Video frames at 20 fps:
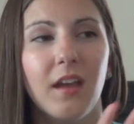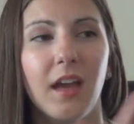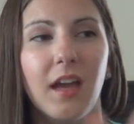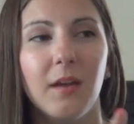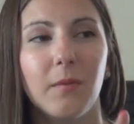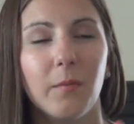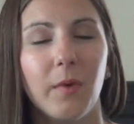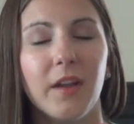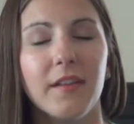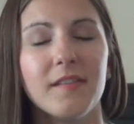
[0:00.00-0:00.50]

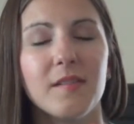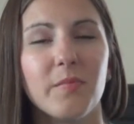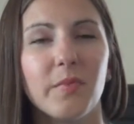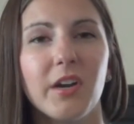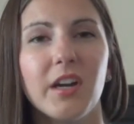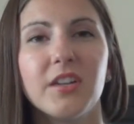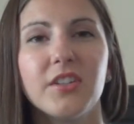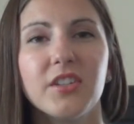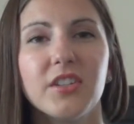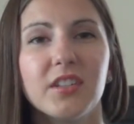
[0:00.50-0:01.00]
And when the
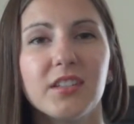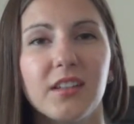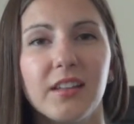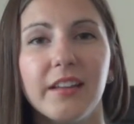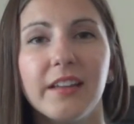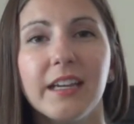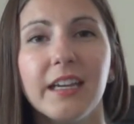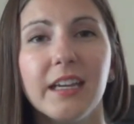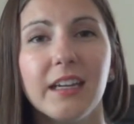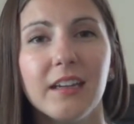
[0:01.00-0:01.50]
brush is
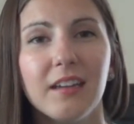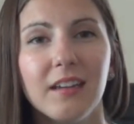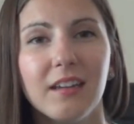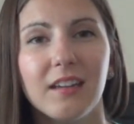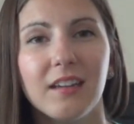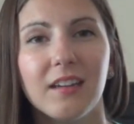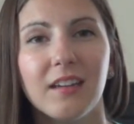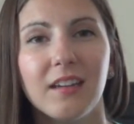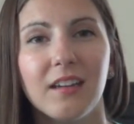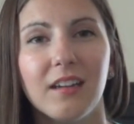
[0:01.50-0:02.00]
clean,
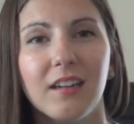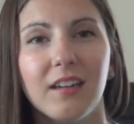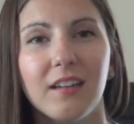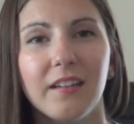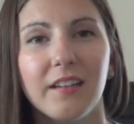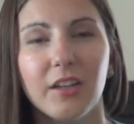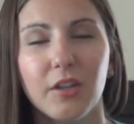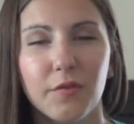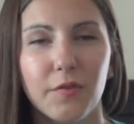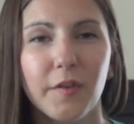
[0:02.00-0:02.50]

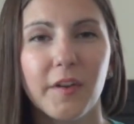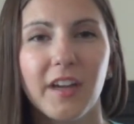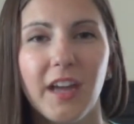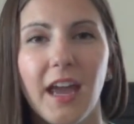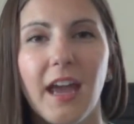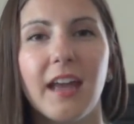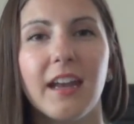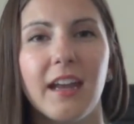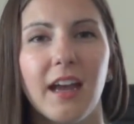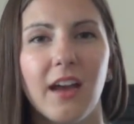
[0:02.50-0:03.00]
you
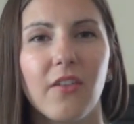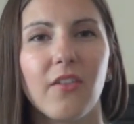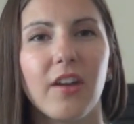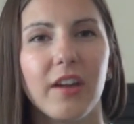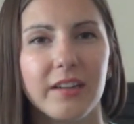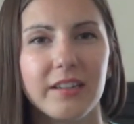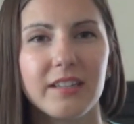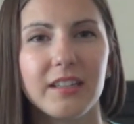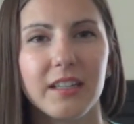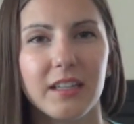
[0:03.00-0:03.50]
forget how
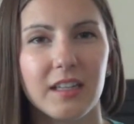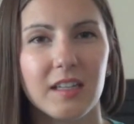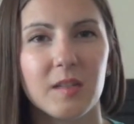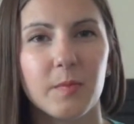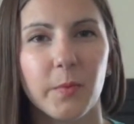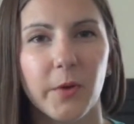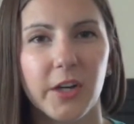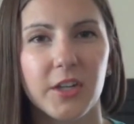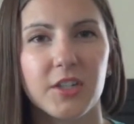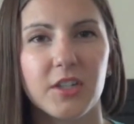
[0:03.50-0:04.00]
nicely these
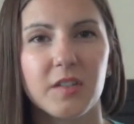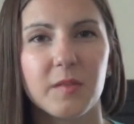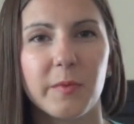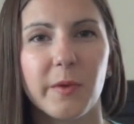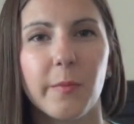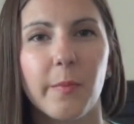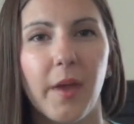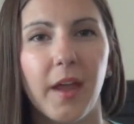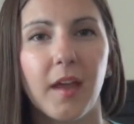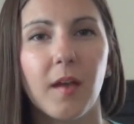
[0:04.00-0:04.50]
brushes
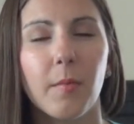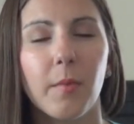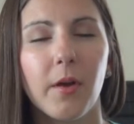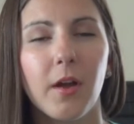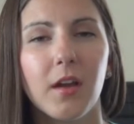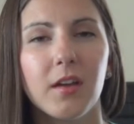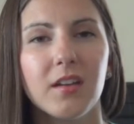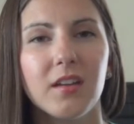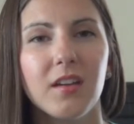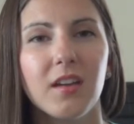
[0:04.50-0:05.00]
put makeup
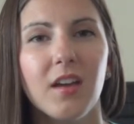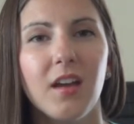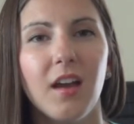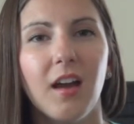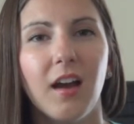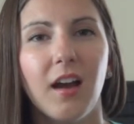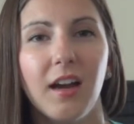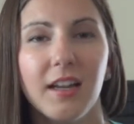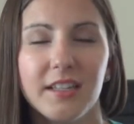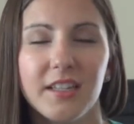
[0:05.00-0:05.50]
on
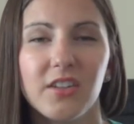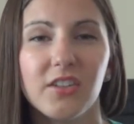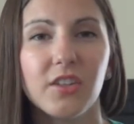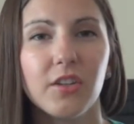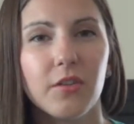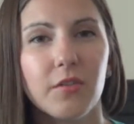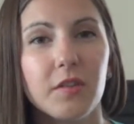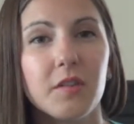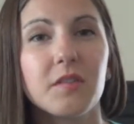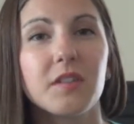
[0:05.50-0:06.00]
until
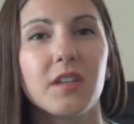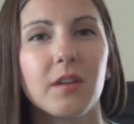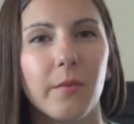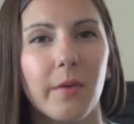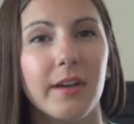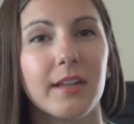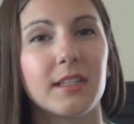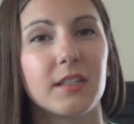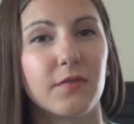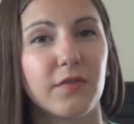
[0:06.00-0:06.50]
you use it
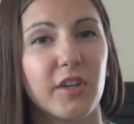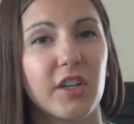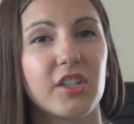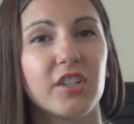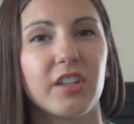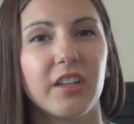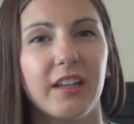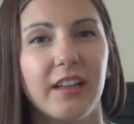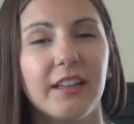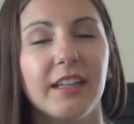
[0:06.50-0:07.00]
when it's
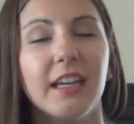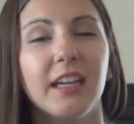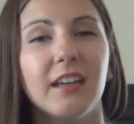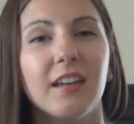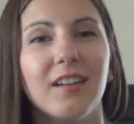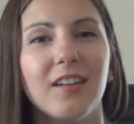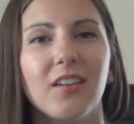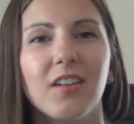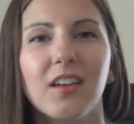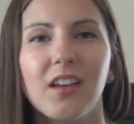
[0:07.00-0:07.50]
freshly clean
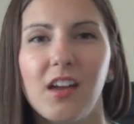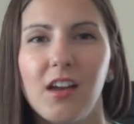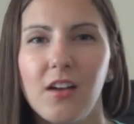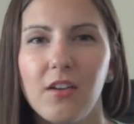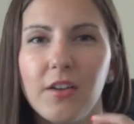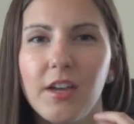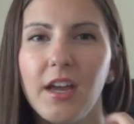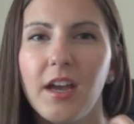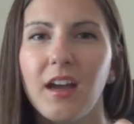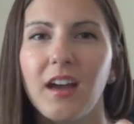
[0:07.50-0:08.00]
and you're like,
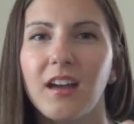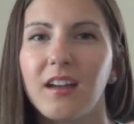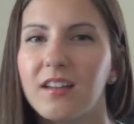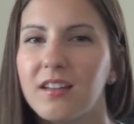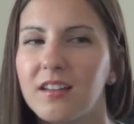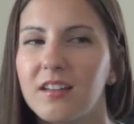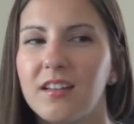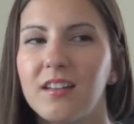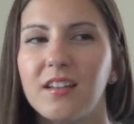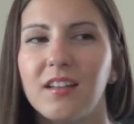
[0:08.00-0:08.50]
oh yeah,
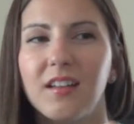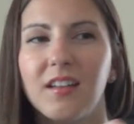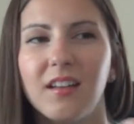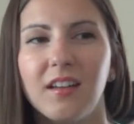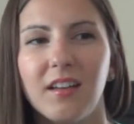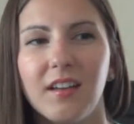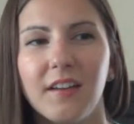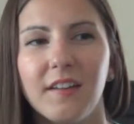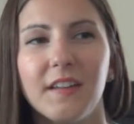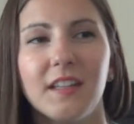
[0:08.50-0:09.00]

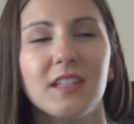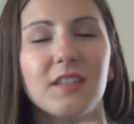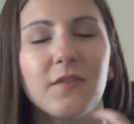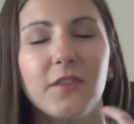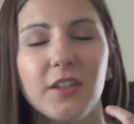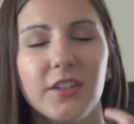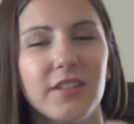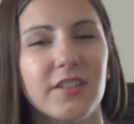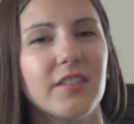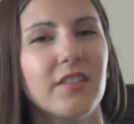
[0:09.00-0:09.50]
this
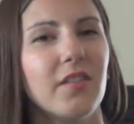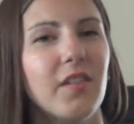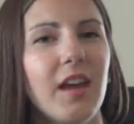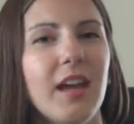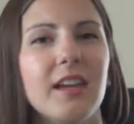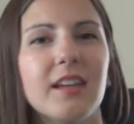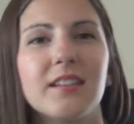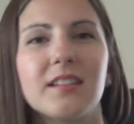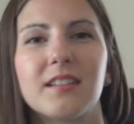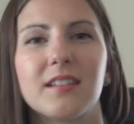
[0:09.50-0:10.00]
feels so
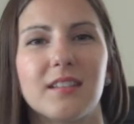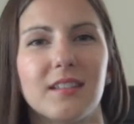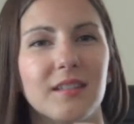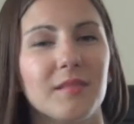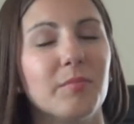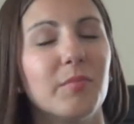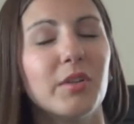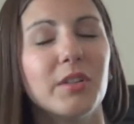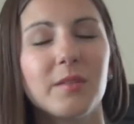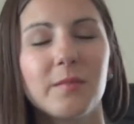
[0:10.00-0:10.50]
nice.
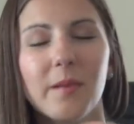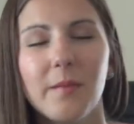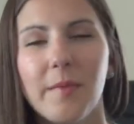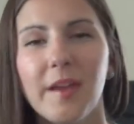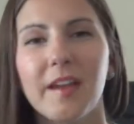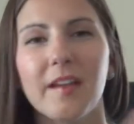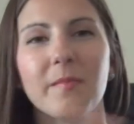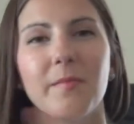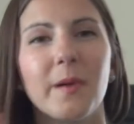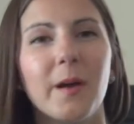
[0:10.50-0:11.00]
It puts my
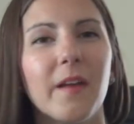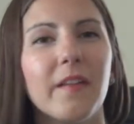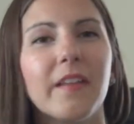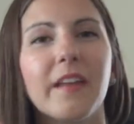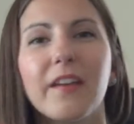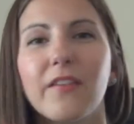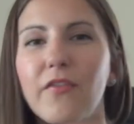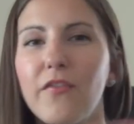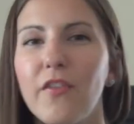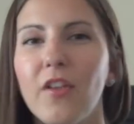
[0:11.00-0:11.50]
makeup on
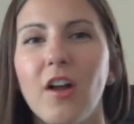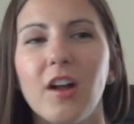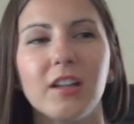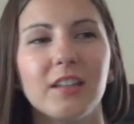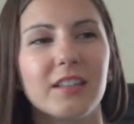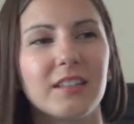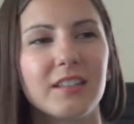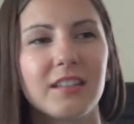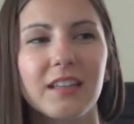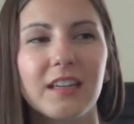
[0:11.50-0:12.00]
like
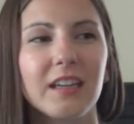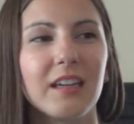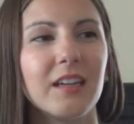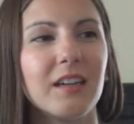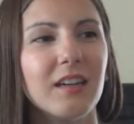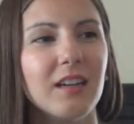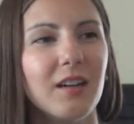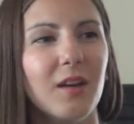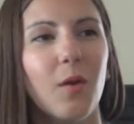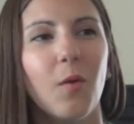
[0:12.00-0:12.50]

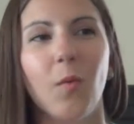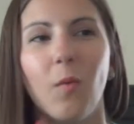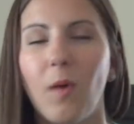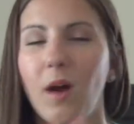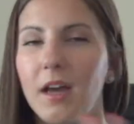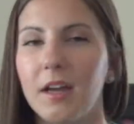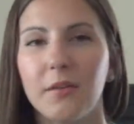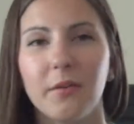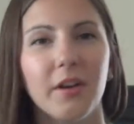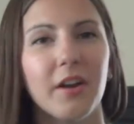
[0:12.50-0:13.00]
flawlessly.
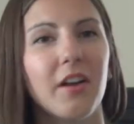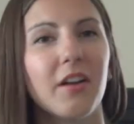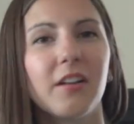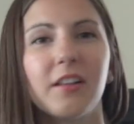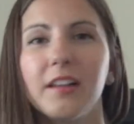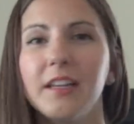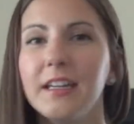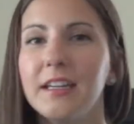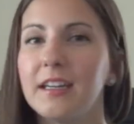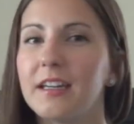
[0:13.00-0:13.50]
Why do I not
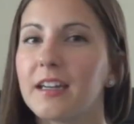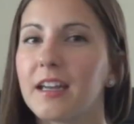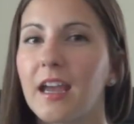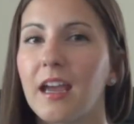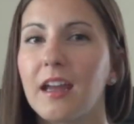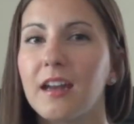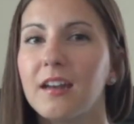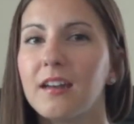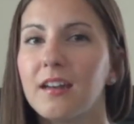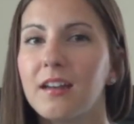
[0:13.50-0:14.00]
clean it
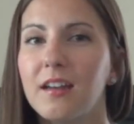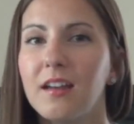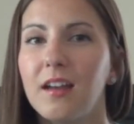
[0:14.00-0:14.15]
again?